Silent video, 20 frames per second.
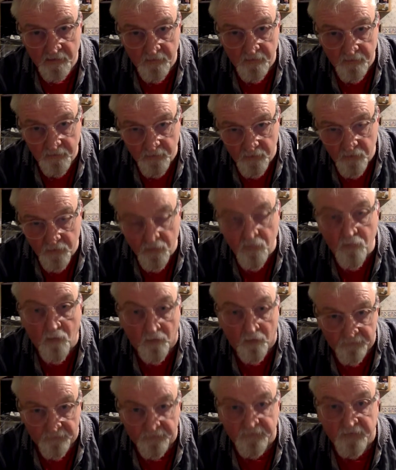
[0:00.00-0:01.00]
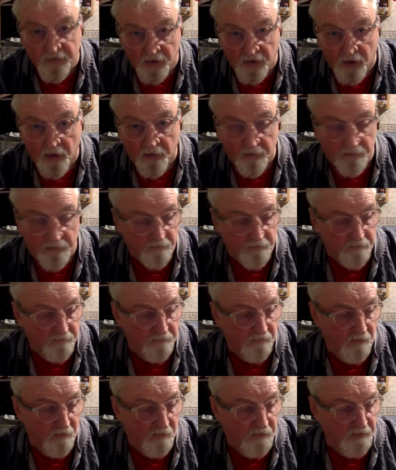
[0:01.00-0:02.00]
you want to go,
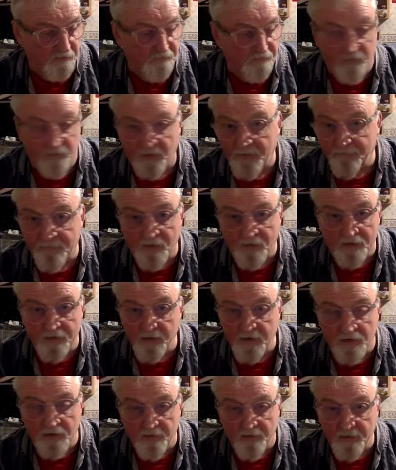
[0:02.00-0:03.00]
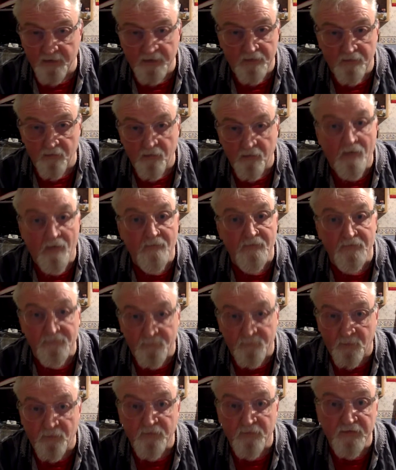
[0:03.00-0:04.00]
right? So they've done, whoever's
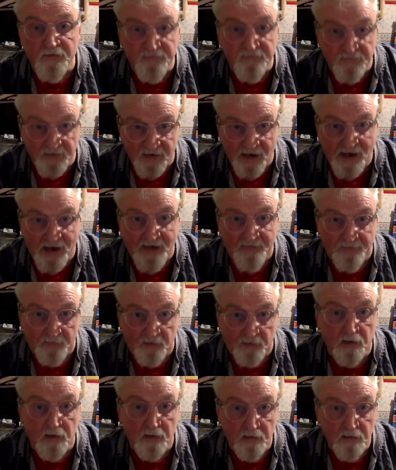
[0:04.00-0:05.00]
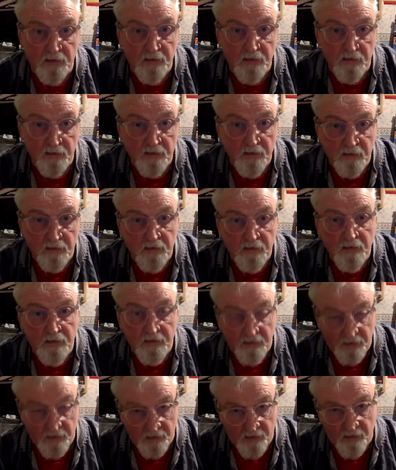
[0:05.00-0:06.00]
put this together,
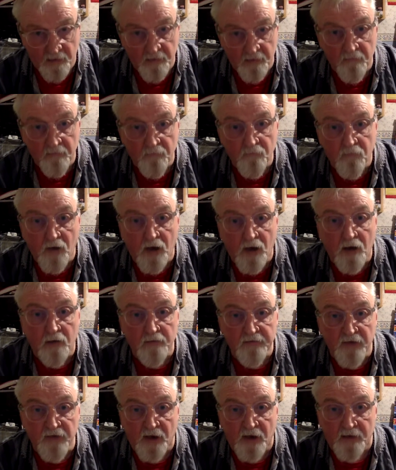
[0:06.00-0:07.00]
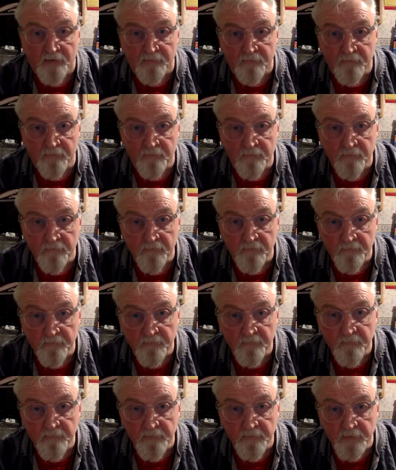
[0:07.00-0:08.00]
well done.
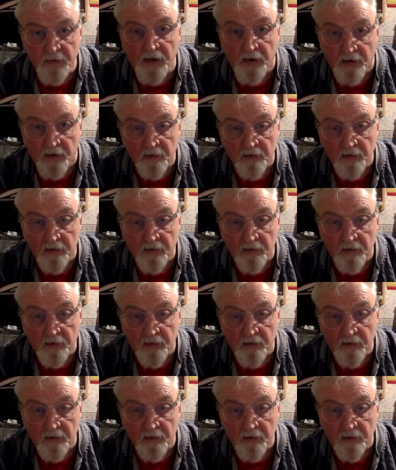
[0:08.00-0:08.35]
Yeah.